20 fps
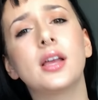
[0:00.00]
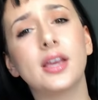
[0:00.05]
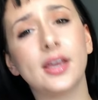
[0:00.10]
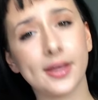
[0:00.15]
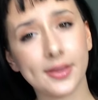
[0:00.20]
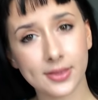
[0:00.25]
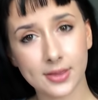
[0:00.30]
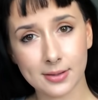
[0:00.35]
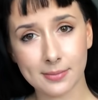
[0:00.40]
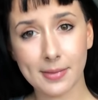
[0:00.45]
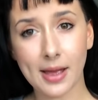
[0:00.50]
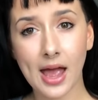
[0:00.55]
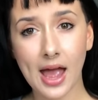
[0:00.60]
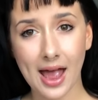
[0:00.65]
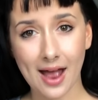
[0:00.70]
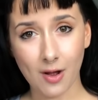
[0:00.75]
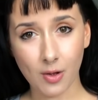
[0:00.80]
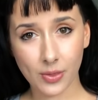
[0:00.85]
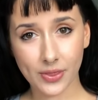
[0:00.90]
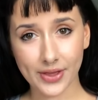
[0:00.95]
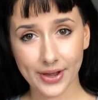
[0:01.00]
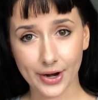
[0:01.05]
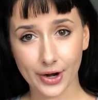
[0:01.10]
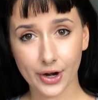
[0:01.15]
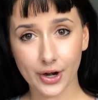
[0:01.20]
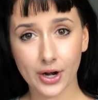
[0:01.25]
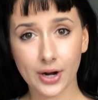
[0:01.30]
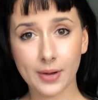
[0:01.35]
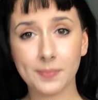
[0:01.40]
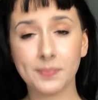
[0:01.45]
get them out
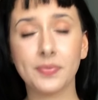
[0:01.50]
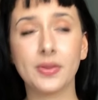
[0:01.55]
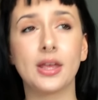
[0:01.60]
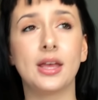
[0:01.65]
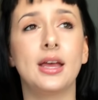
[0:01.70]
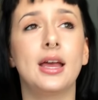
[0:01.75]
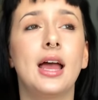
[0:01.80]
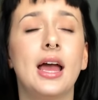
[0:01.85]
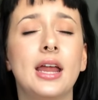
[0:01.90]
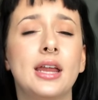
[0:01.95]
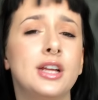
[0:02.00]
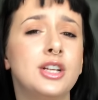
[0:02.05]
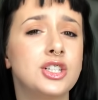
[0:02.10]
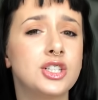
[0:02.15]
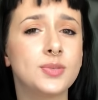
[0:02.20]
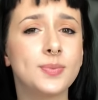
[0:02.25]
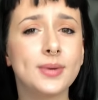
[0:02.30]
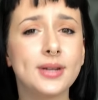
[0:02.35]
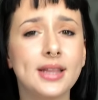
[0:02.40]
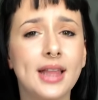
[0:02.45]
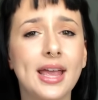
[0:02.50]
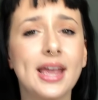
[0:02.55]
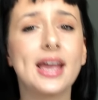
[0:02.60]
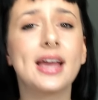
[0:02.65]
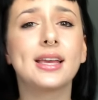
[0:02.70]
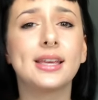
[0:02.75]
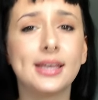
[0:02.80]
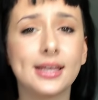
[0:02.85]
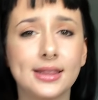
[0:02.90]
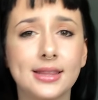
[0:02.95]
there. And I just want to,
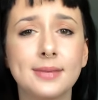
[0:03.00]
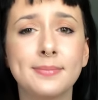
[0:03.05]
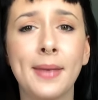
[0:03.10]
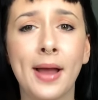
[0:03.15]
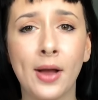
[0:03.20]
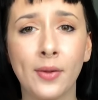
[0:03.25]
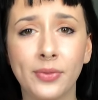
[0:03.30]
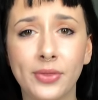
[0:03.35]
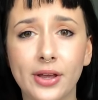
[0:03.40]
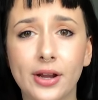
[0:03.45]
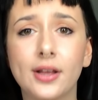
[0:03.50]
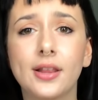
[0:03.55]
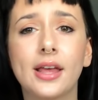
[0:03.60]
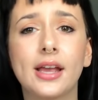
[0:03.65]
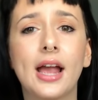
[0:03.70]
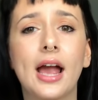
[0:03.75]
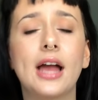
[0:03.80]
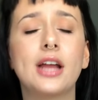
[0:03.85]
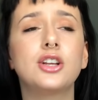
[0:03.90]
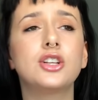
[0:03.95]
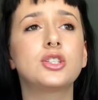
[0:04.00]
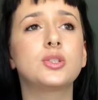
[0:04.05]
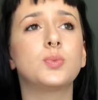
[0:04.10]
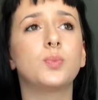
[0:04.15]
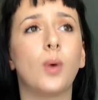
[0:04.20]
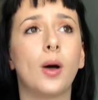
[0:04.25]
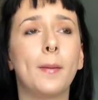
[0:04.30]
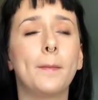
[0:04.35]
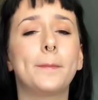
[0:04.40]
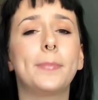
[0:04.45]
like, get them out there. Like, I just
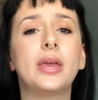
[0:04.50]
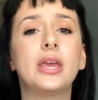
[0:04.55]
want